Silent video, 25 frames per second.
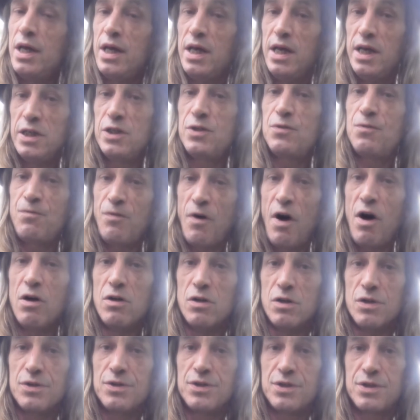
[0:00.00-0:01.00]
is
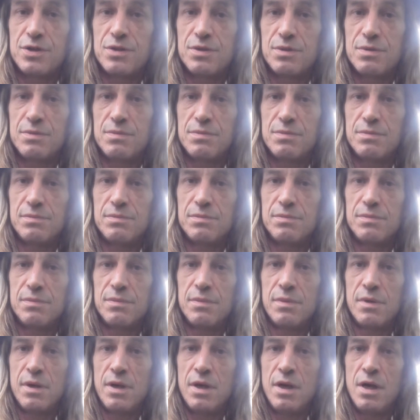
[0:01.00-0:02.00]
false?
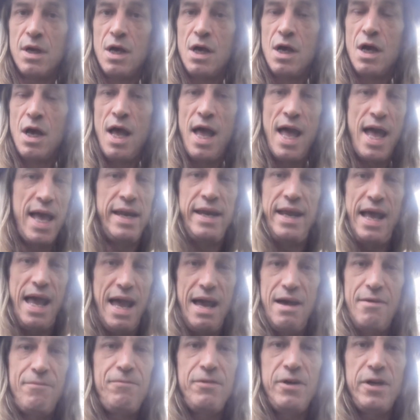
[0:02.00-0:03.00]
And
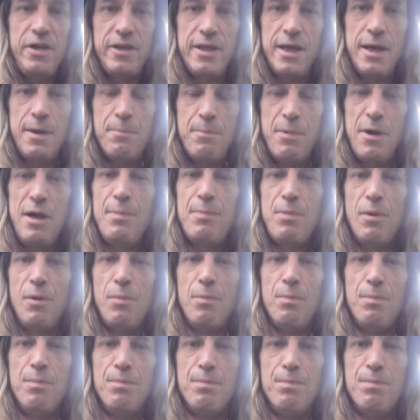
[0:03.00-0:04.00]
everything people
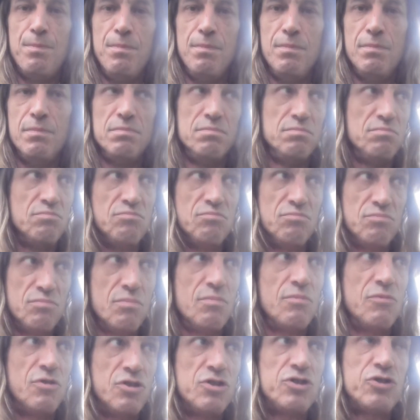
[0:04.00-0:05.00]

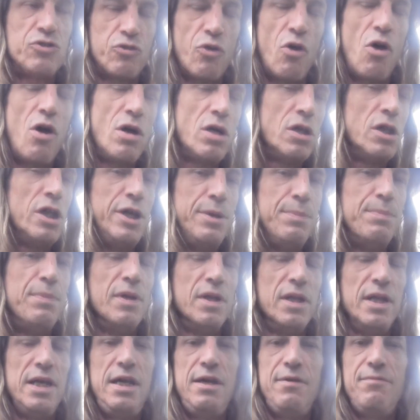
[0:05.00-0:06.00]
strongly
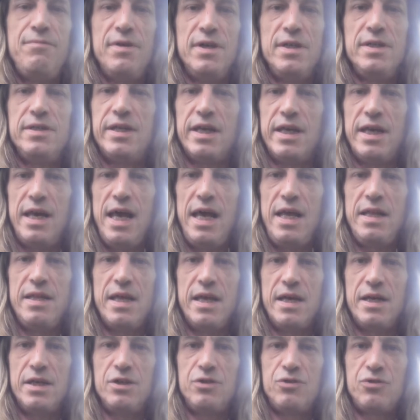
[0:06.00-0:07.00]
believe in today
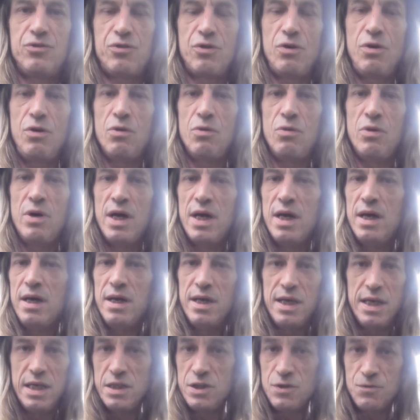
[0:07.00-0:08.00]
that is true
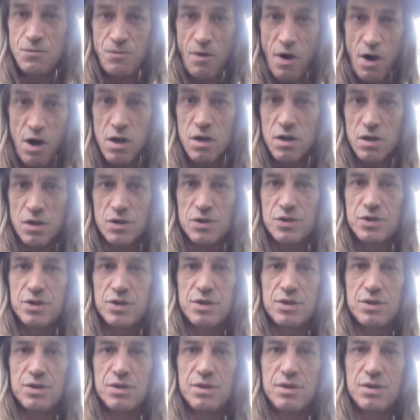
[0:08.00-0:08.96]
is false.